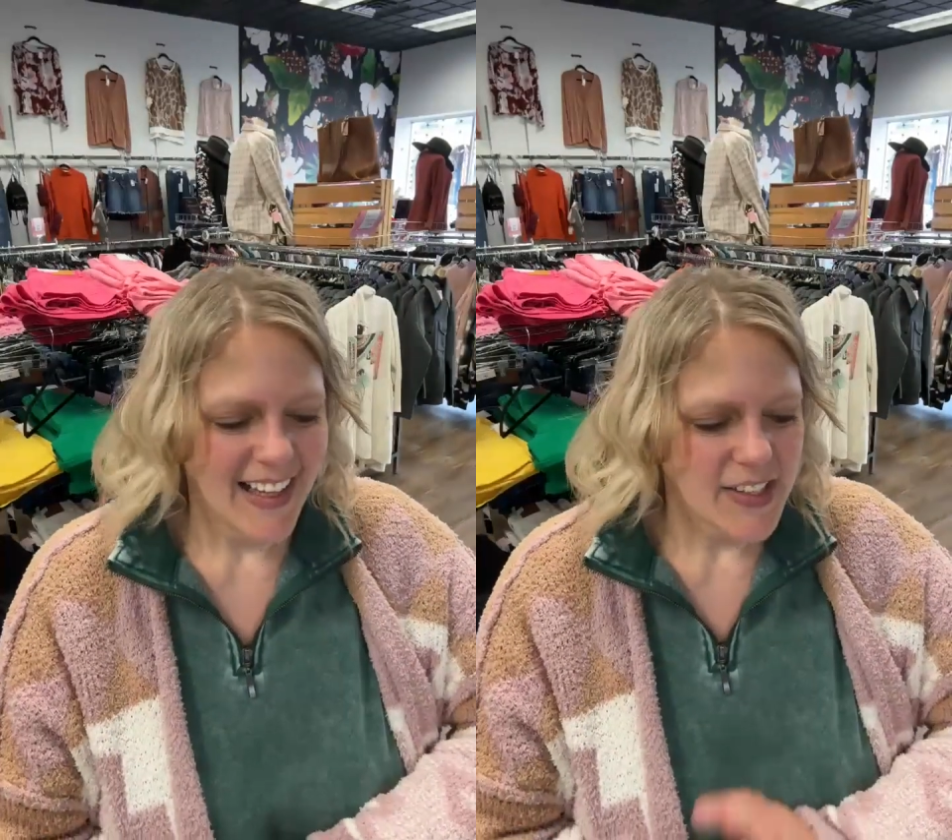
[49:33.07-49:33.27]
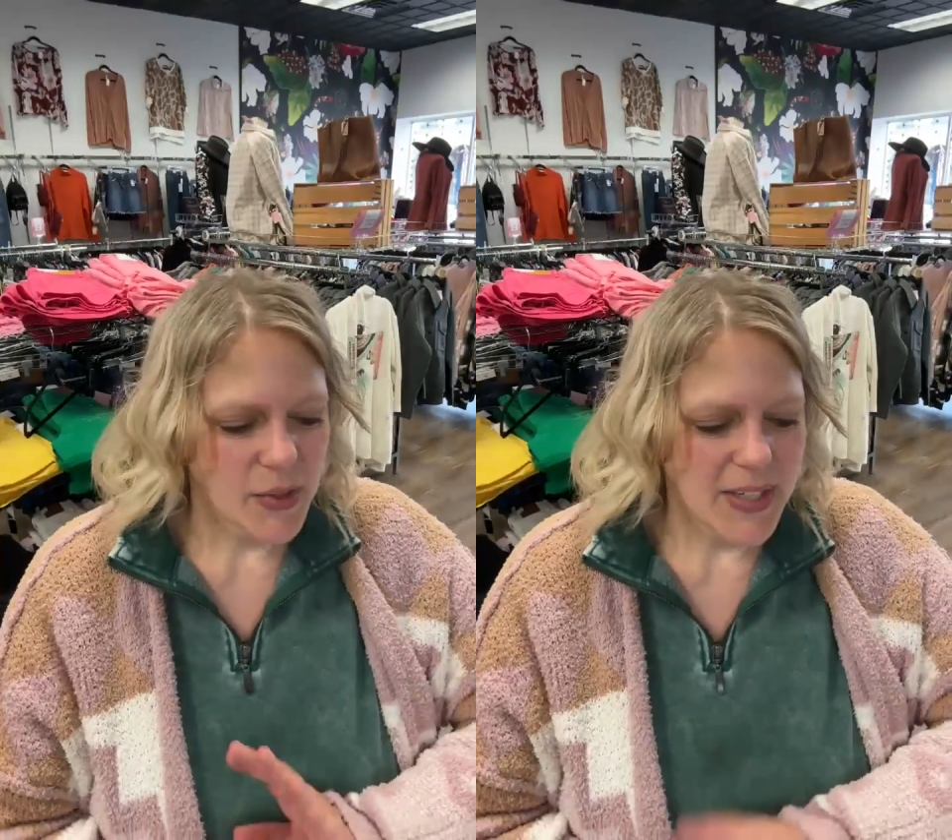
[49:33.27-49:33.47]

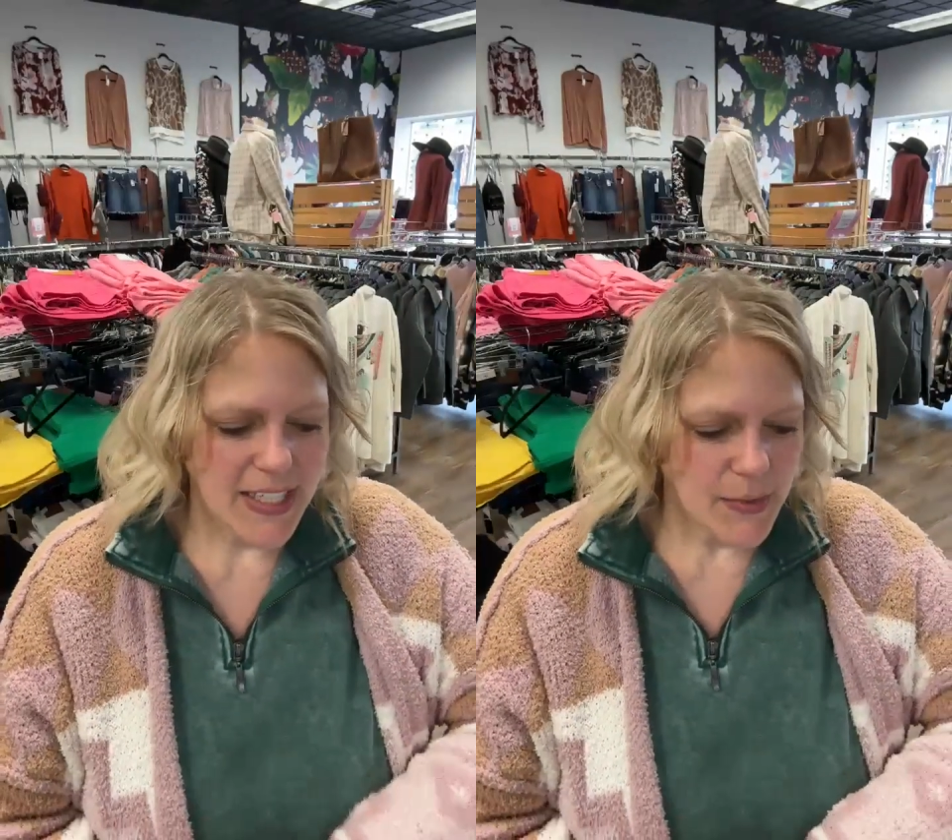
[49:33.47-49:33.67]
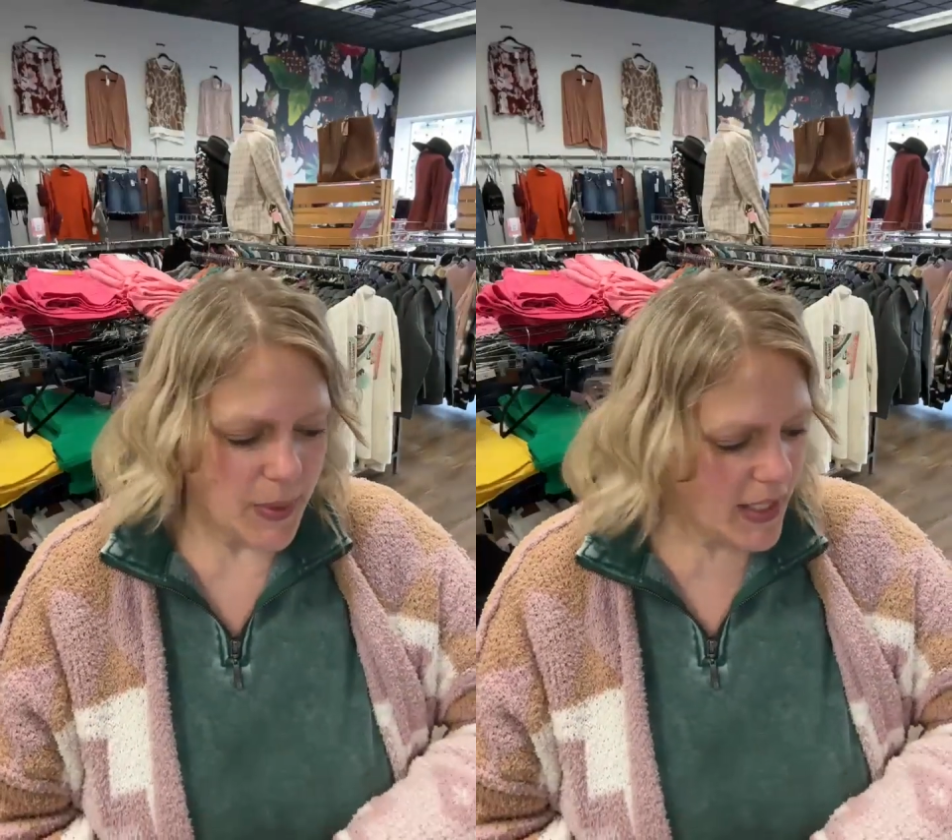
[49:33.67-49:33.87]
So
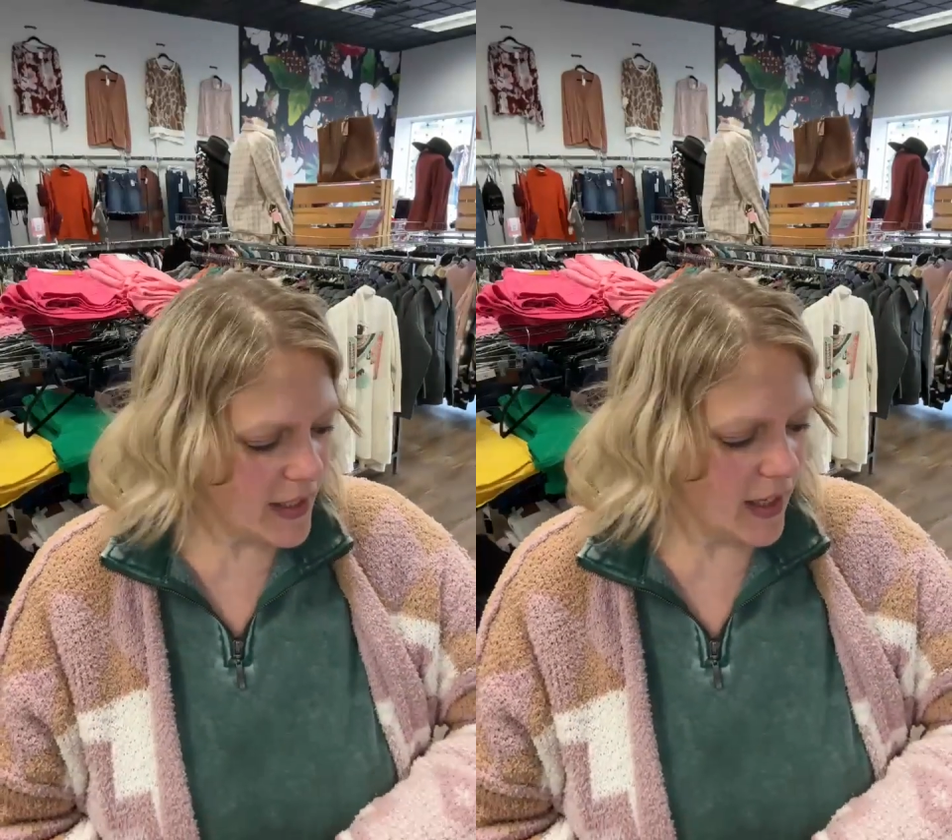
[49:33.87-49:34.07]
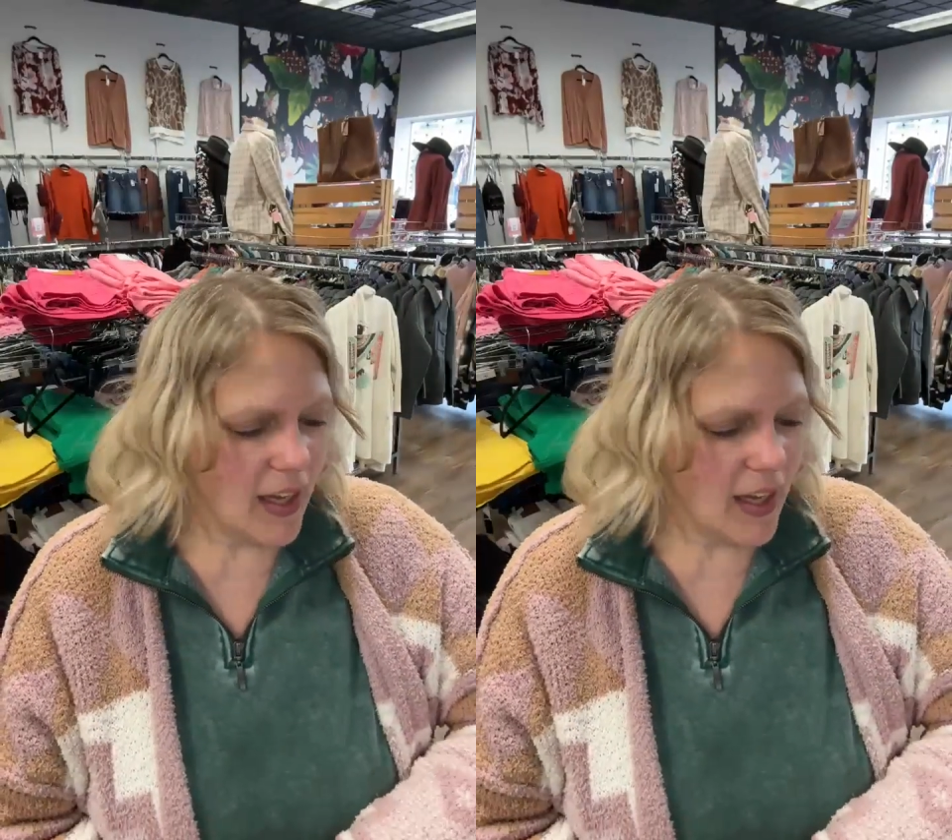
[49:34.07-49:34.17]
next week,